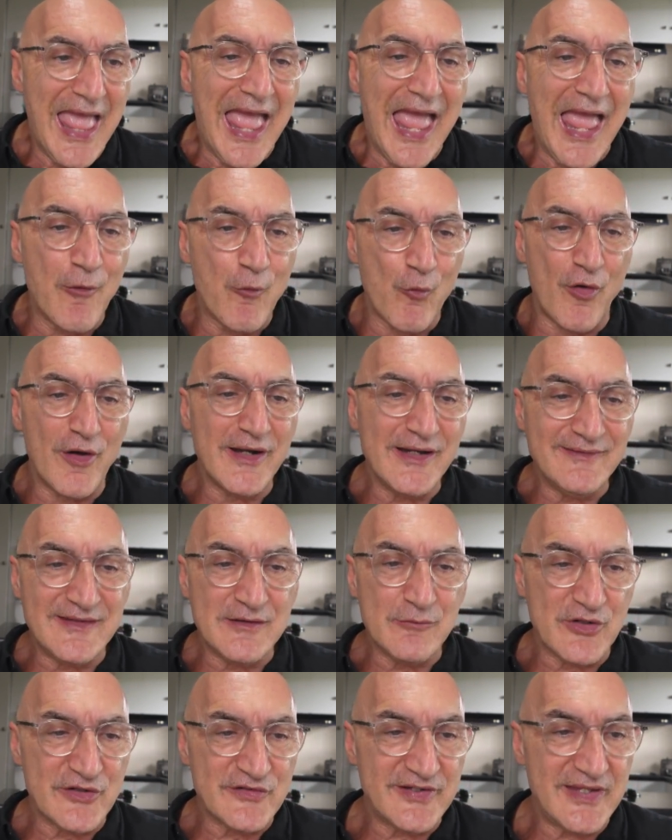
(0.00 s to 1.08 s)
And what he did
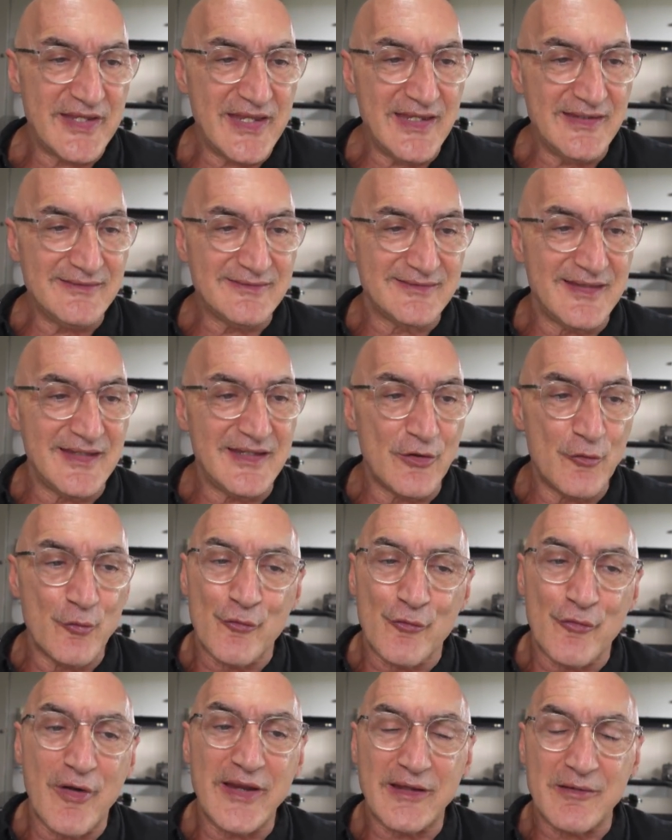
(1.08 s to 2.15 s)
was he didn't
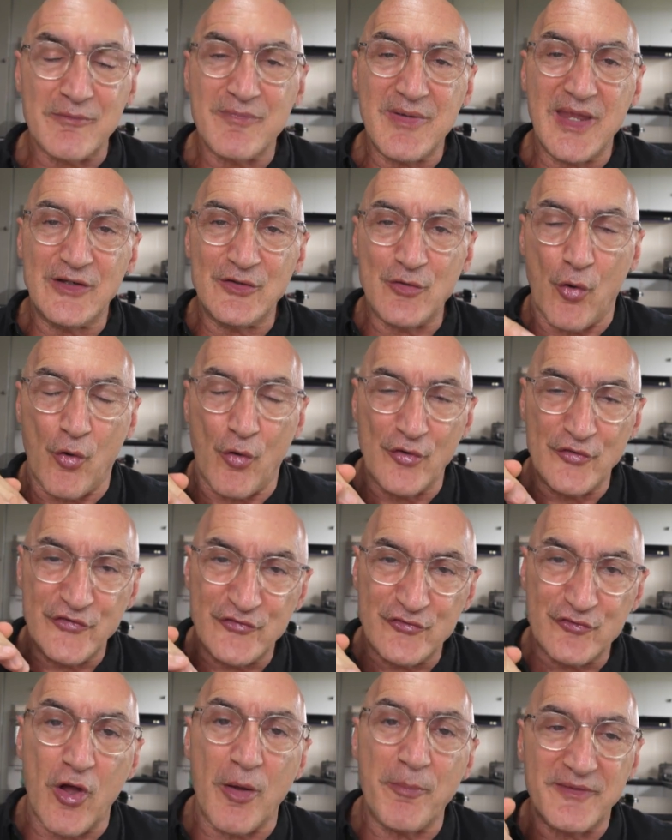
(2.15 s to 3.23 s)
recommend or
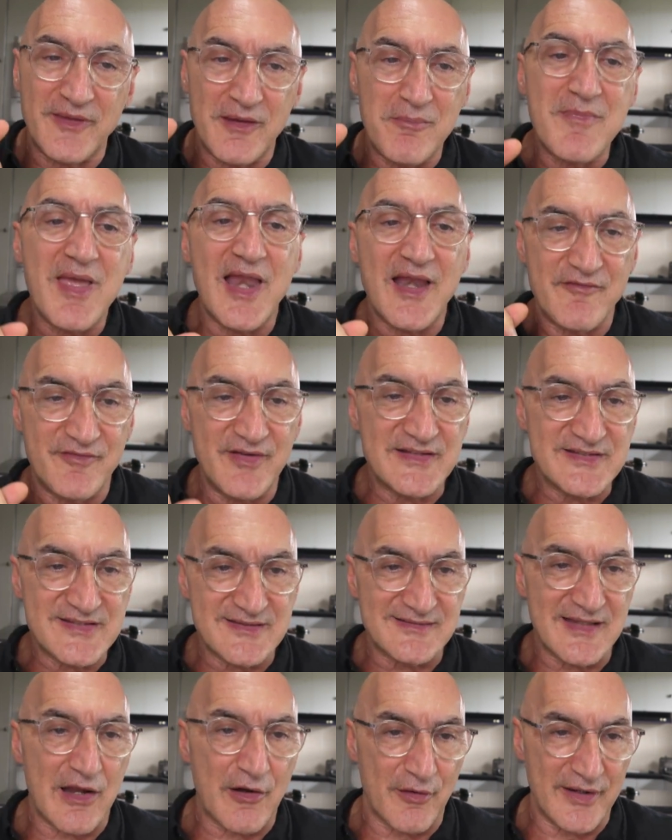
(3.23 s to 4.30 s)
stop the amount of eggs
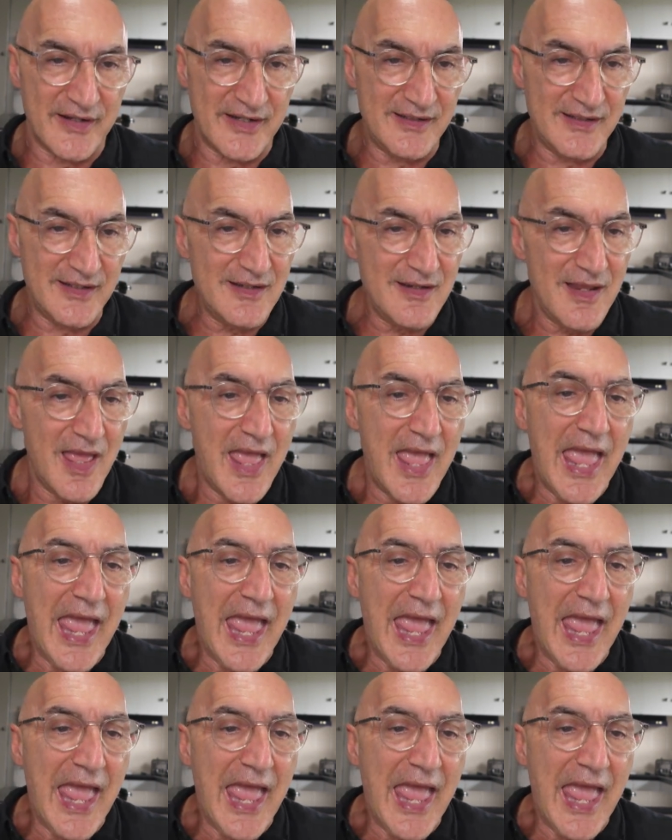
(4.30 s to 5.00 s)
that they were eating.